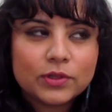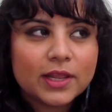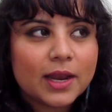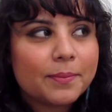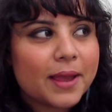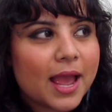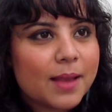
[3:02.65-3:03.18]
that
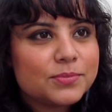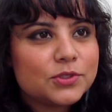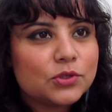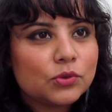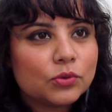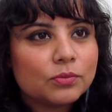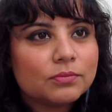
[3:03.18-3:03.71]
are perhaps,
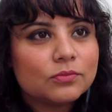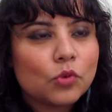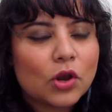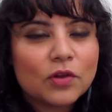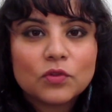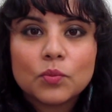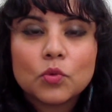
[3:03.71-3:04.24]
you know,
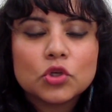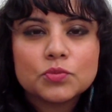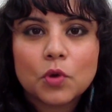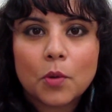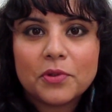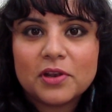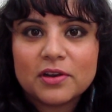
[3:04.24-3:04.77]
one of the most
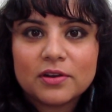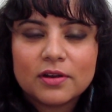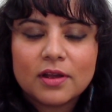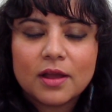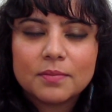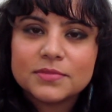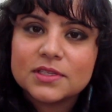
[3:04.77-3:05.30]
popular
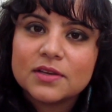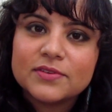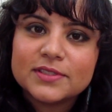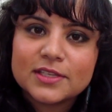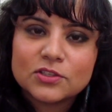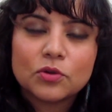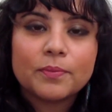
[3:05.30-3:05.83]

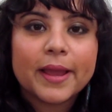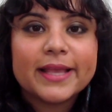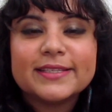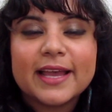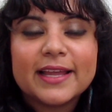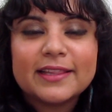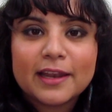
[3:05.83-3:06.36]
services on my
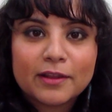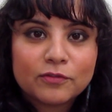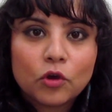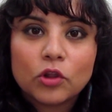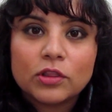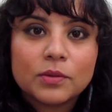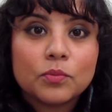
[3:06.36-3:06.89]
site that I've
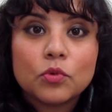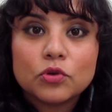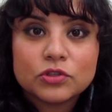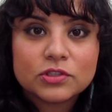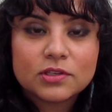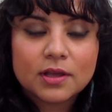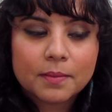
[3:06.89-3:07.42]
got the
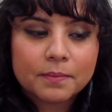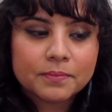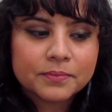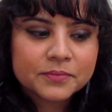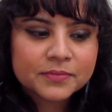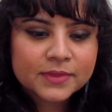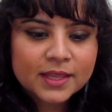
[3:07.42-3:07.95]
most
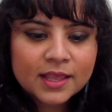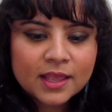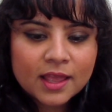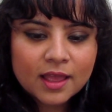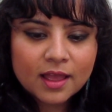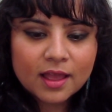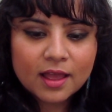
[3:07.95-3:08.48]

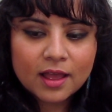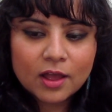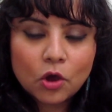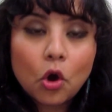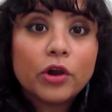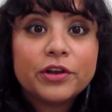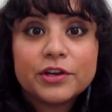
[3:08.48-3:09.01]

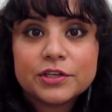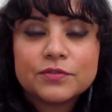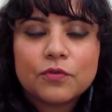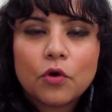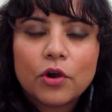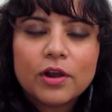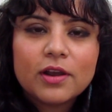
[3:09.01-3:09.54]
orders
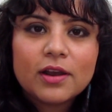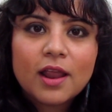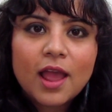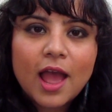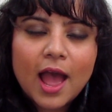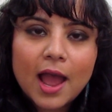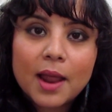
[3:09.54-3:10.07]
for.
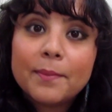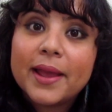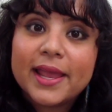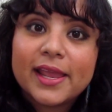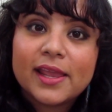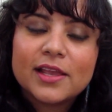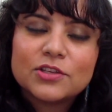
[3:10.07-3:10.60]
Are
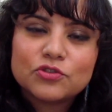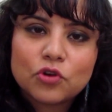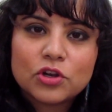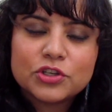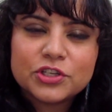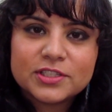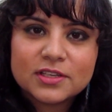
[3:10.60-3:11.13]
my
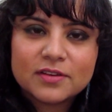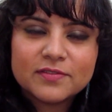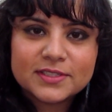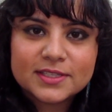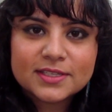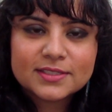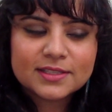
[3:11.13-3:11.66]
astrology
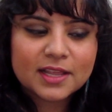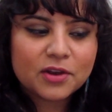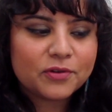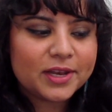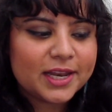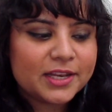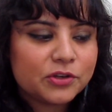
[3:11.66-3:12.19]
services. They're
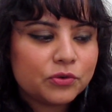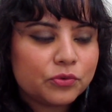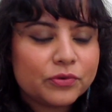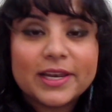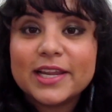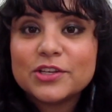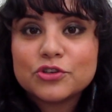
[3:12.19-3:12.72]
related to
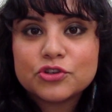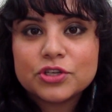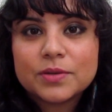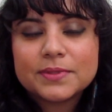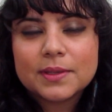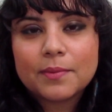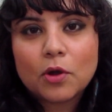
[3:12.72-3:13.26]

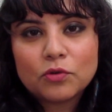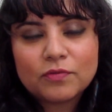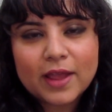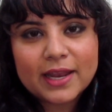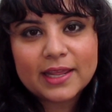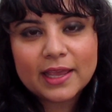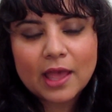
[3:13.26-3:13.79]
relationships, about
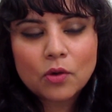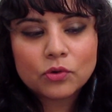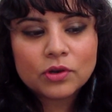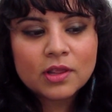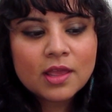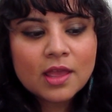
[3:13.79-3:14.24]
finding out